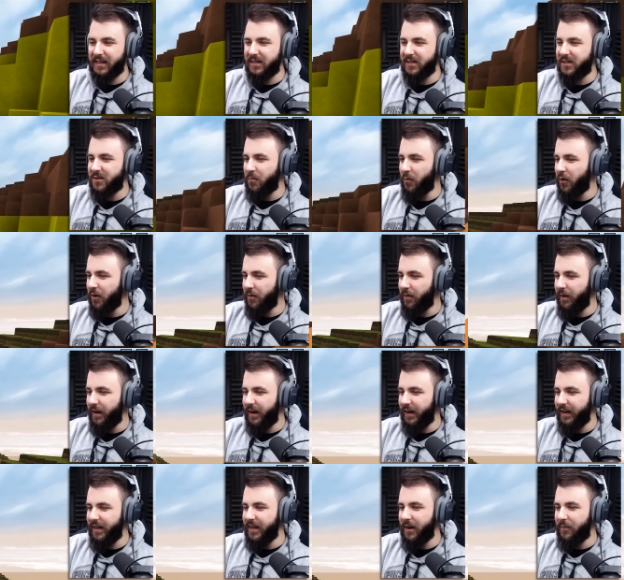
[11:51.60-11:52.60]
can spawn
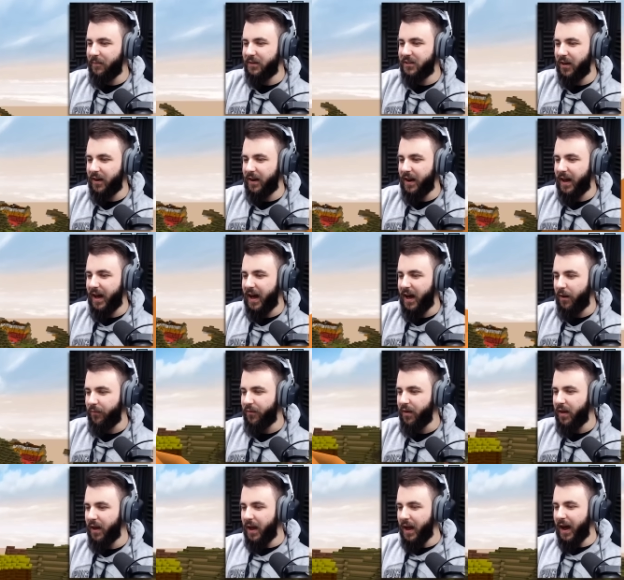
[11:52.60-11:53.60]
around here that we don't have.
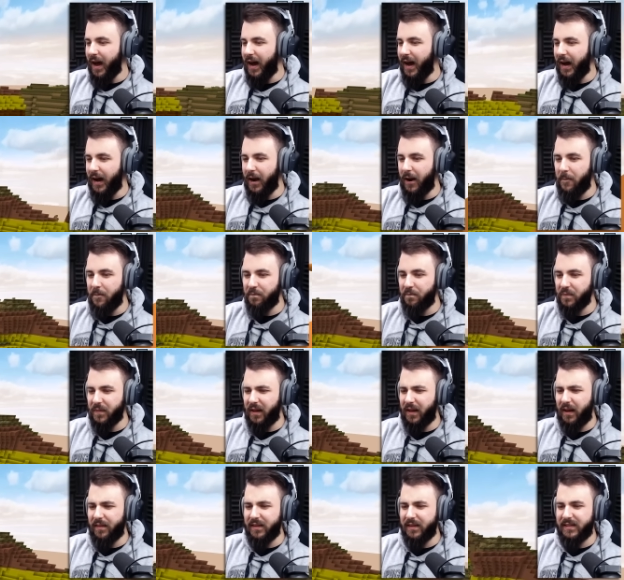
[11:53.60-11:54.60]
Um,
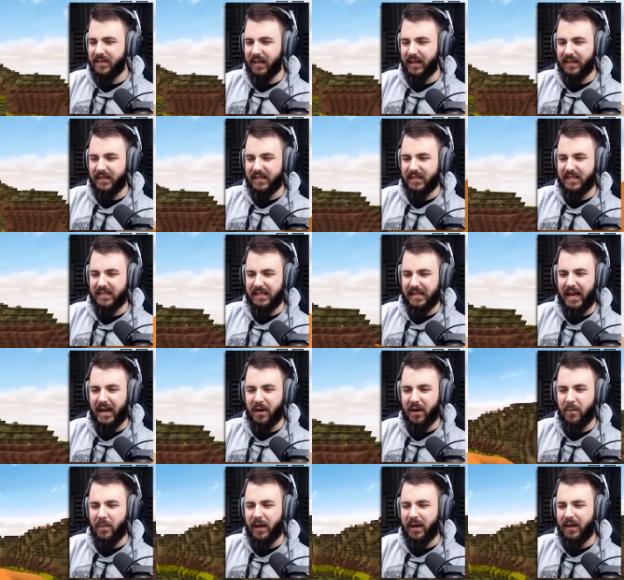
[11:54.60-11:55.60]
there's like a
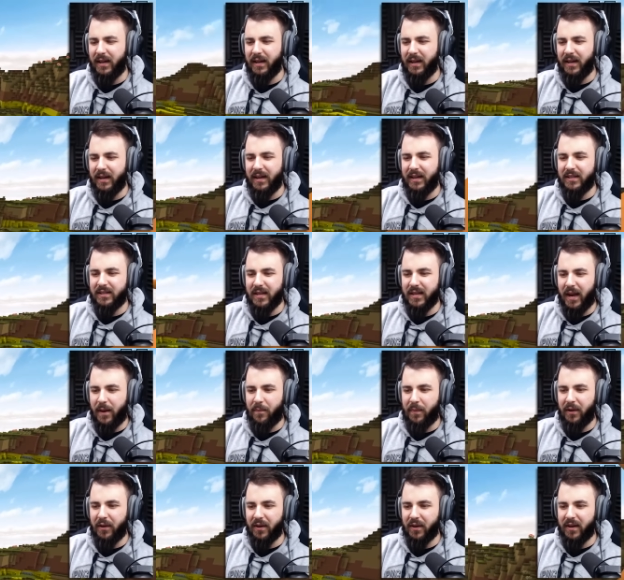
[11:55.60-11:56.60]
Slugma type
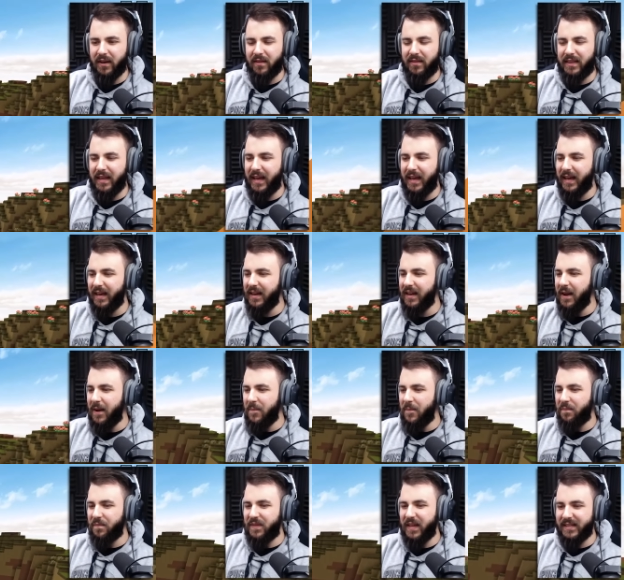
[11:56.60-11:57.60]
of looking thing.
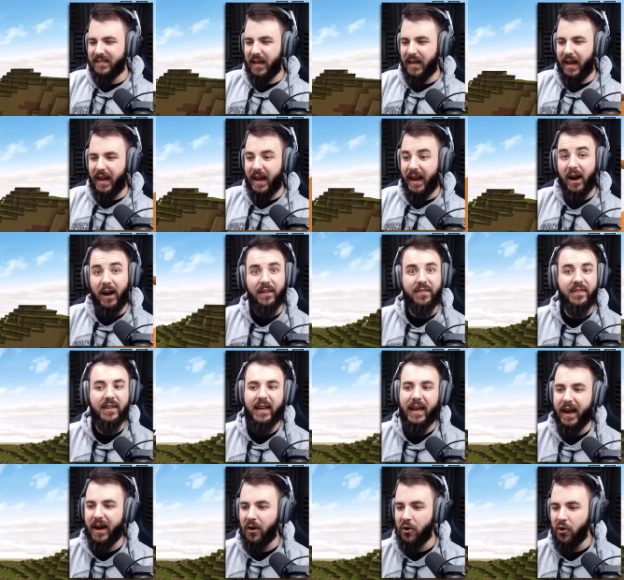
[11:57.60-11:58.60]
There's a Hound. I think
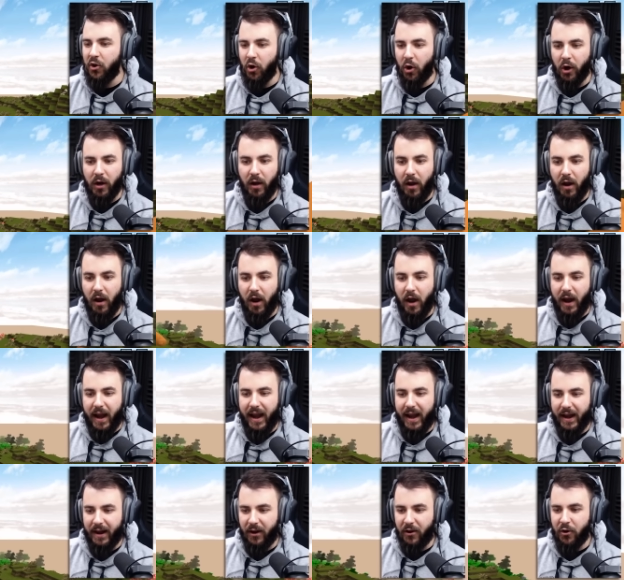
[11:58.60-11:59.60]
Houndour.
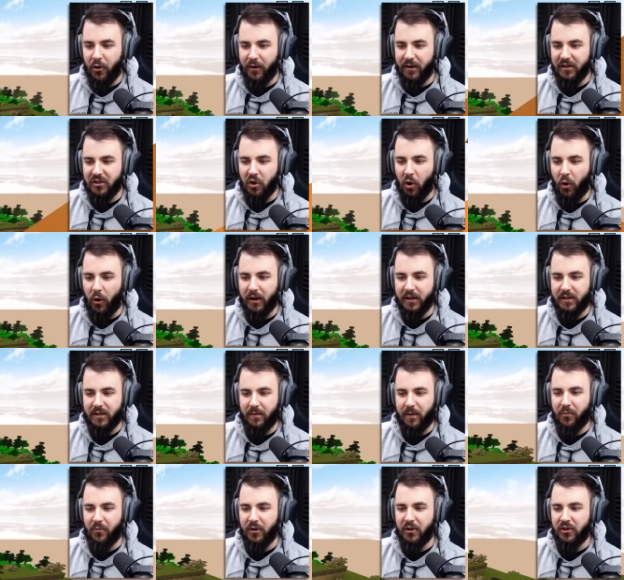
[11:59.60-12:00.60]
Houndour is awesome.
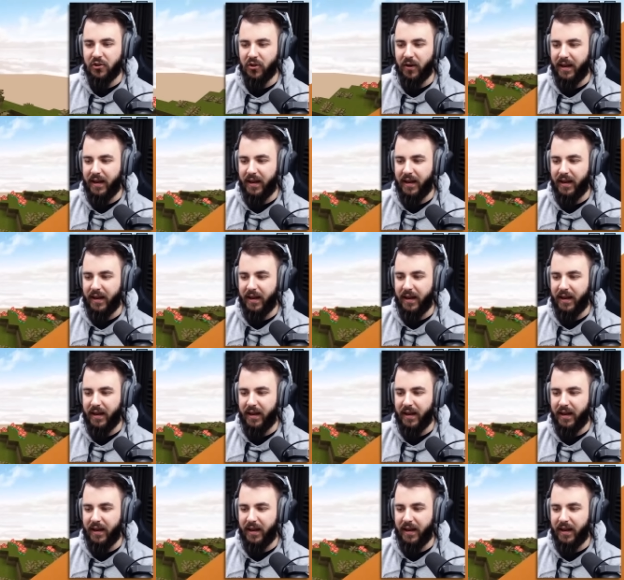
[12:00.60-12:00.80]
I'm pretty sure